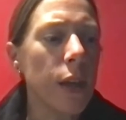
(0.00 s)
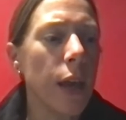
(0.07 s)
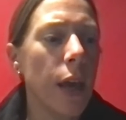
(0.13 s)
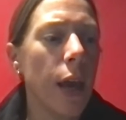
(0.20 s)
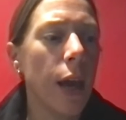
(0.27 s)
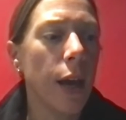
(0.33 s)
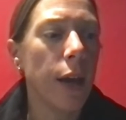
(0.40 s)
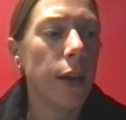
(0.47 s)

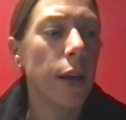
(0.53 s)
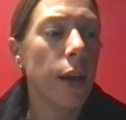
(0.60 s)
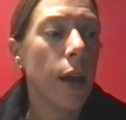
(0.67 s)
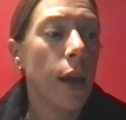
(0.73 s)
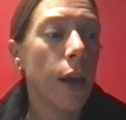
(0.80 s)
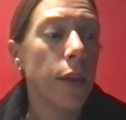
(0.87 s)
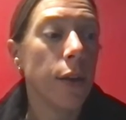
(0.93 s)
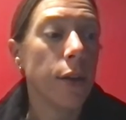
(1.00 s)
and
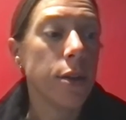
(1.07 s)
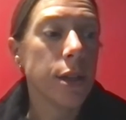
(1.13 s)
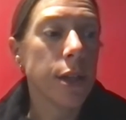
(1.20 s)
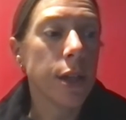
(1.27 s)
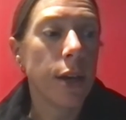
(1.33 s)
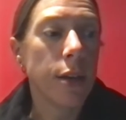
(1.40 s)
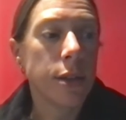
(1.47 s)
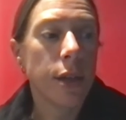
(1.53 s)
there's a
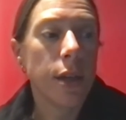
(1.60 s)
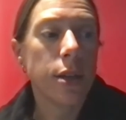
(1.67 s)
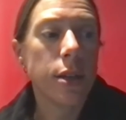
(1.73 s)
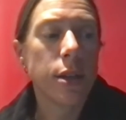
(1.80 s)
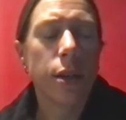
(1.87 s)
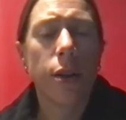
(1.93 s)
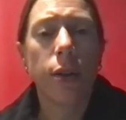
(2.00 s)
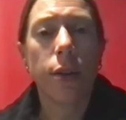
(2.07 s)

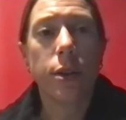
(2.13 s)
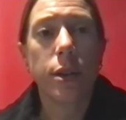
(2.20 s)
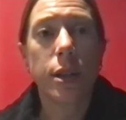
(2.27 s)
contest called